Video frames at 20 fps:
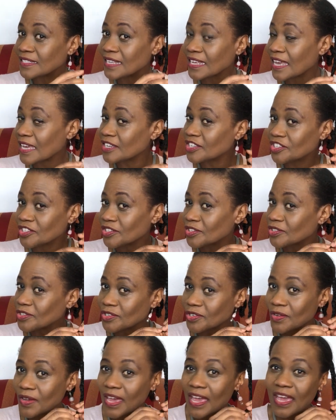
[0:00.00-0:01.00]
again, you just undo
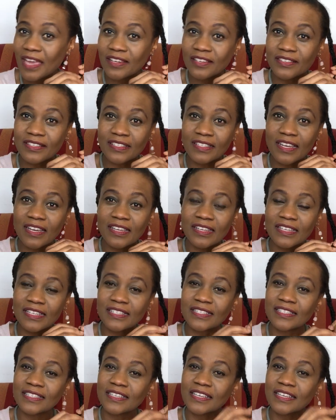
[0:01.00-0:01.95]
your hair and you style it.